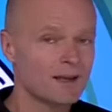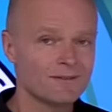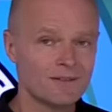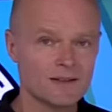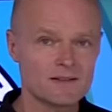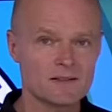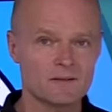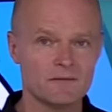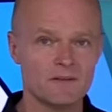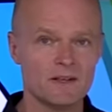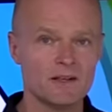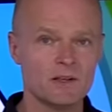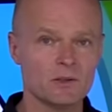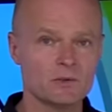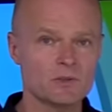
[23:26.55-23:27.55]
I've done some
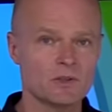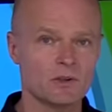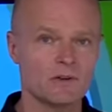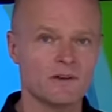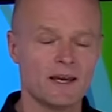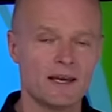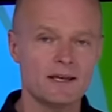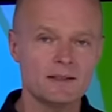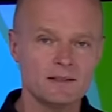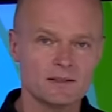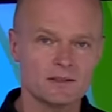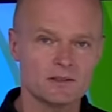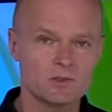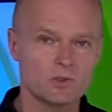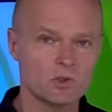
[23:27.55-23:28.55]
videos on that
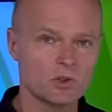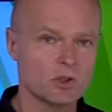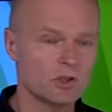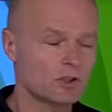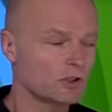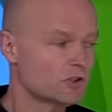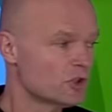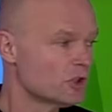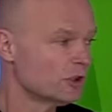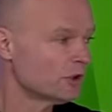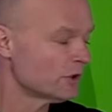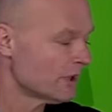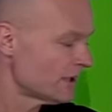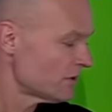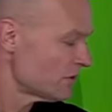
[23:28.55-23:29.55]
so you can
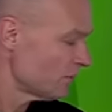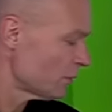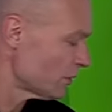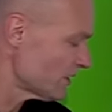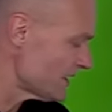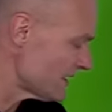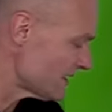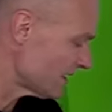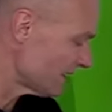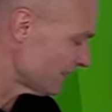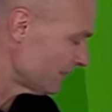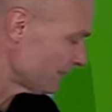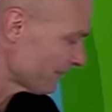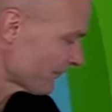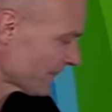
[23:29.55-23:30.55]
look into more detail.